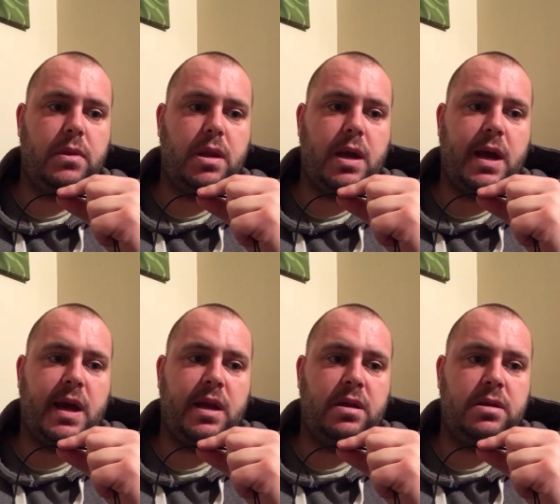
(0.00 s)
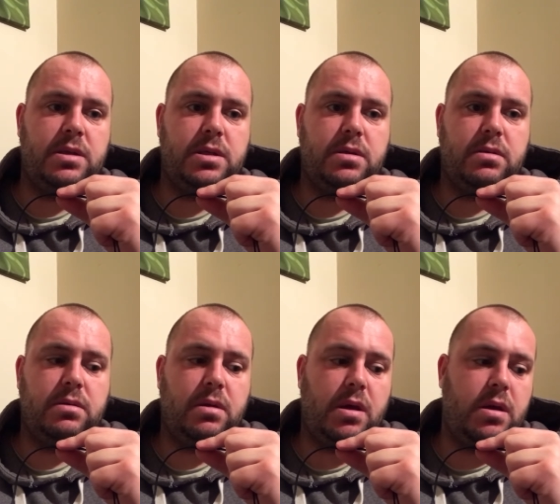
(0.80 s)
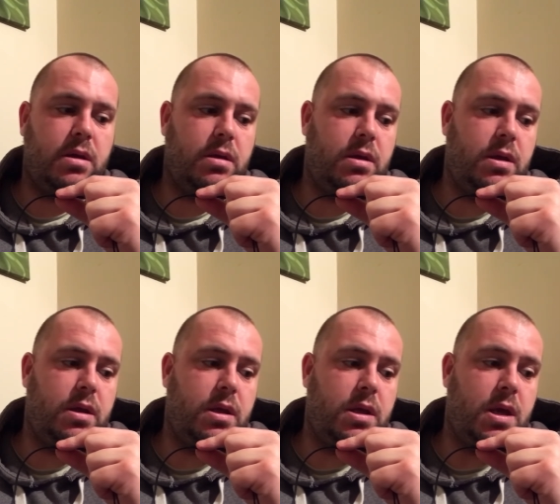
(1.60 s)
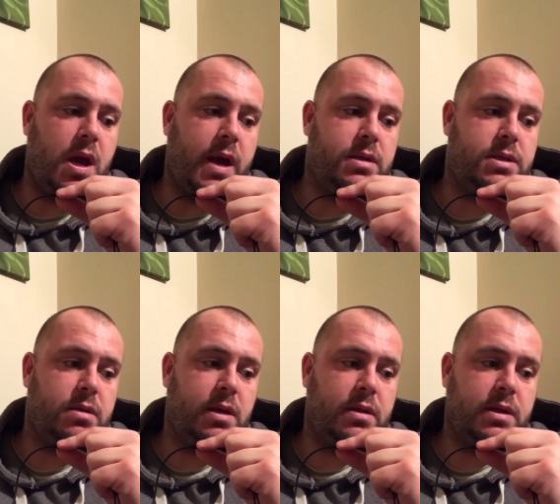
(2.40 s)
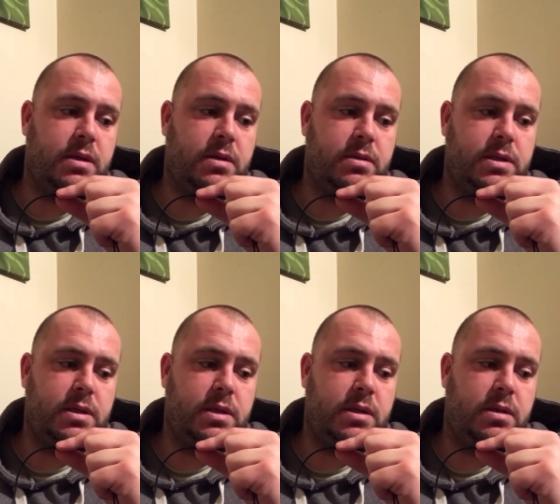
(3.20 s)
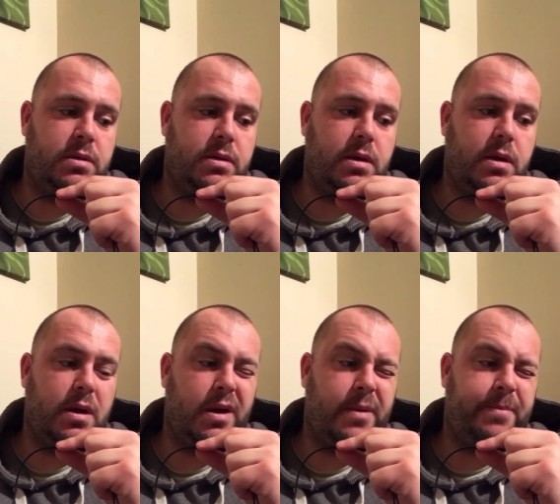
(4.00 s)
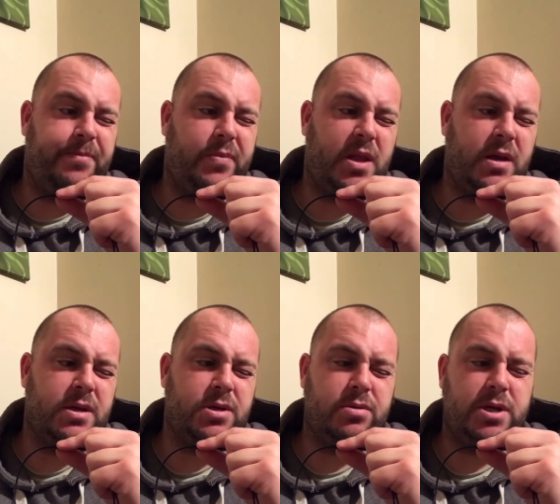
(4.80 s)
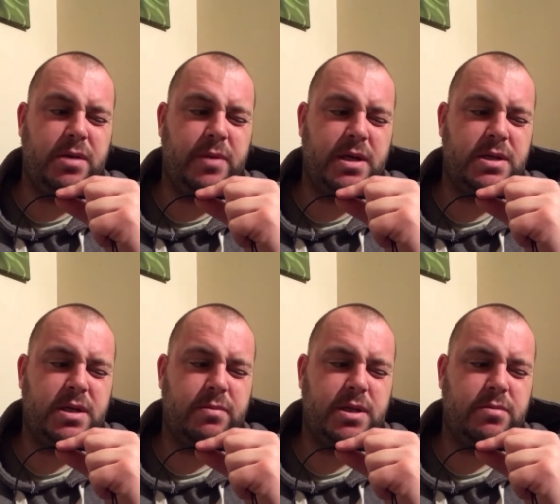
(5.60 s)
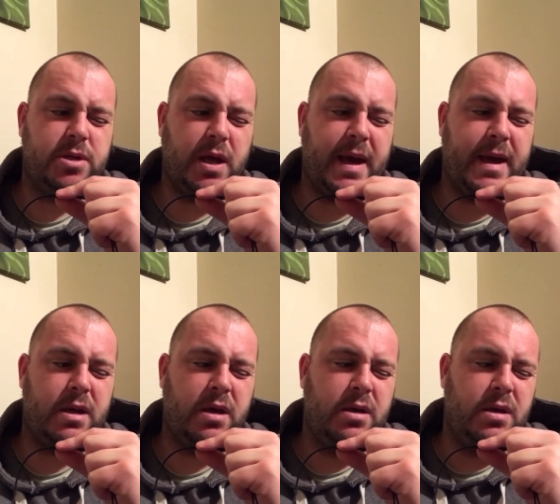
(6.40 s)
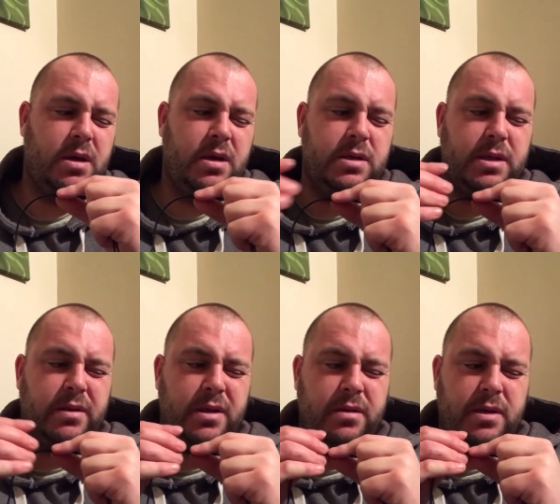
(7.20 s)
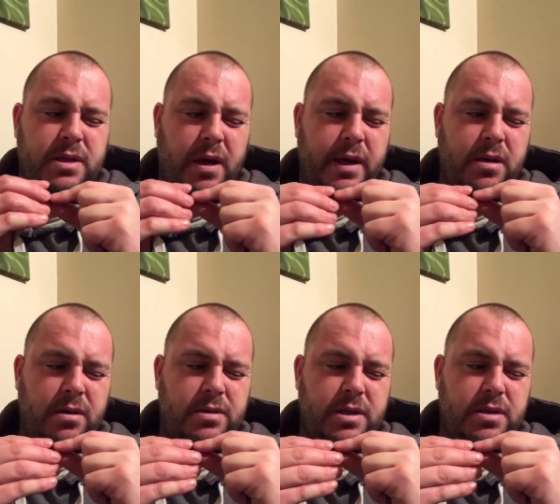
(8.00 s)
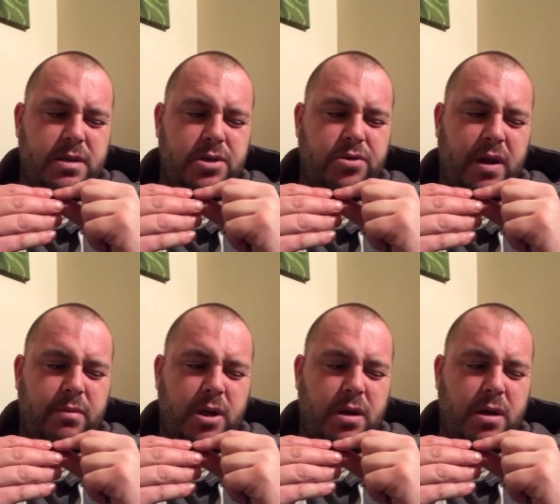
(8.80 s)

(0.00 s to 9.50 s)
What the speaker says: and yeah, so those are the initial GBS symptoms I had. So in the diagnosis and treatment,